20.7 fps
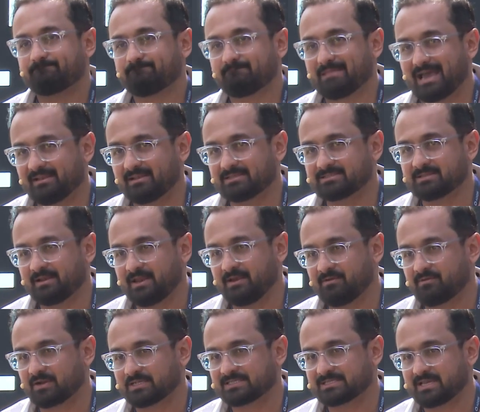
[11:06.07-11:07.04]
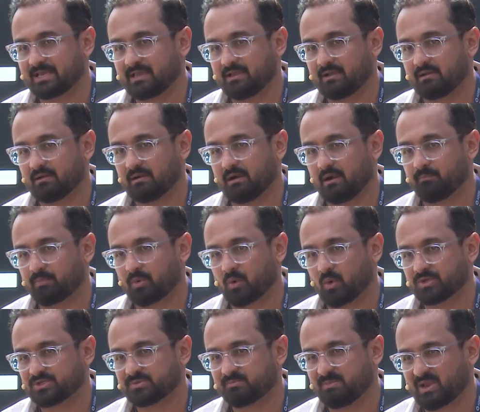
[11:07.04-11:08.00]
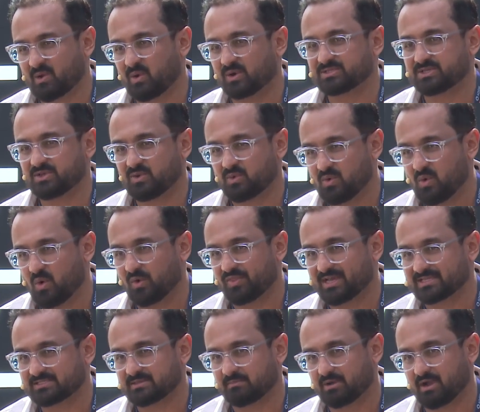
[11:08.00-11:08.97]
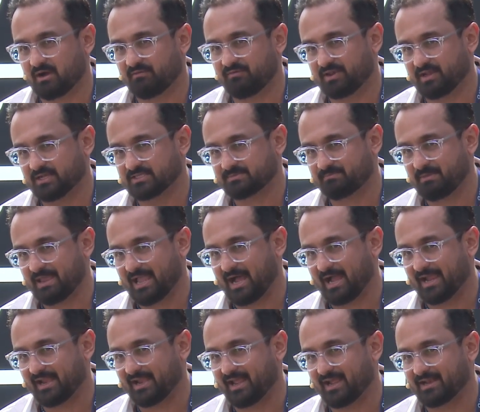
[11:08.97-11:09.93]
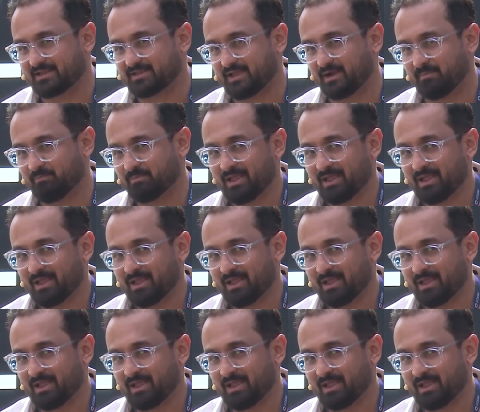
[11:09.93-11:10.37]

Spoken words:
that is an interesting approach because you know there's some governance behind it. Yeah.